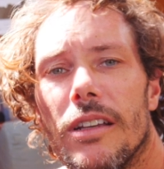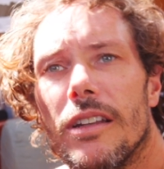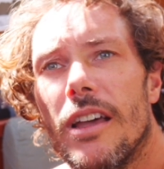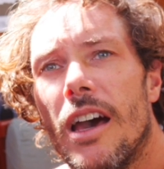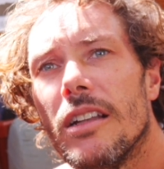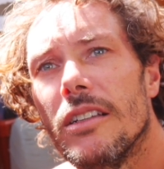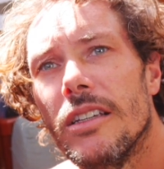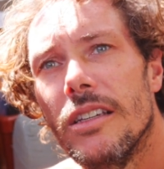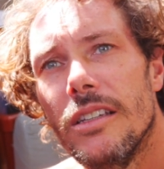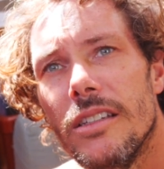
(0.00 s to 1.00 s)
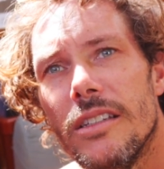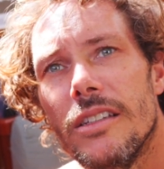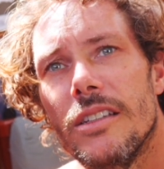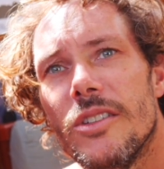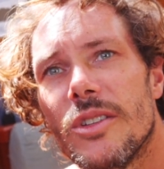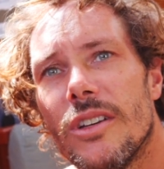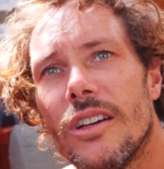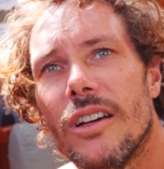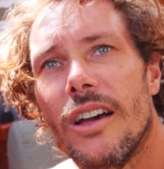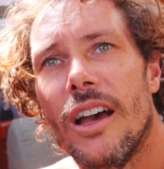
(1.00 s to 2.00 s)
Natalie is
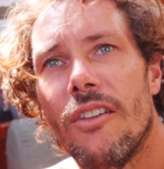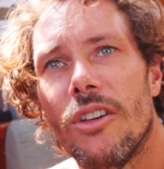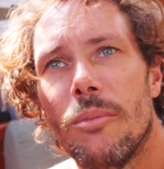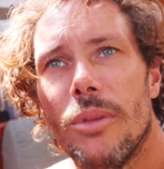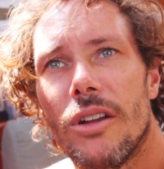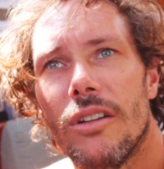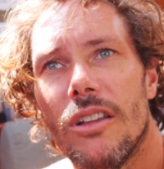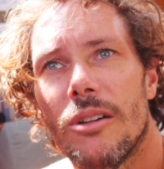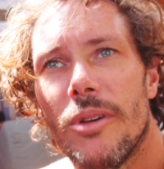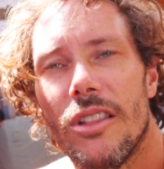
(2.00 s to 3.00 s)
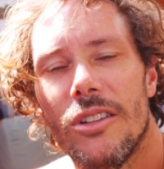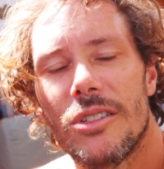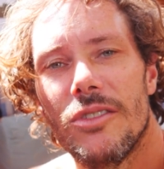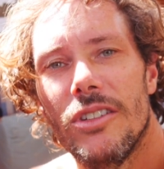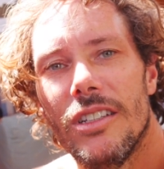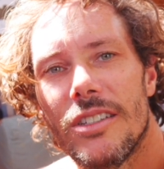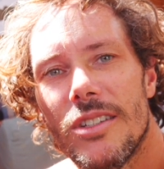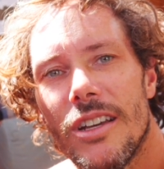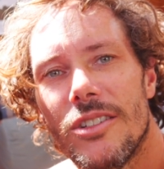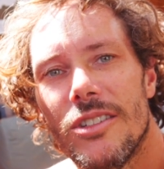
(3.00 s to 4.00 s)
having better luck by the looks of it. Let's
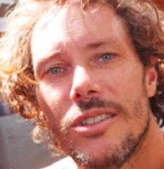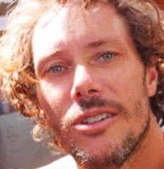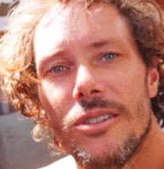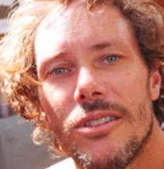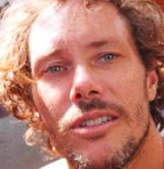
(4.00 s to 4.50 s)
see how she's going.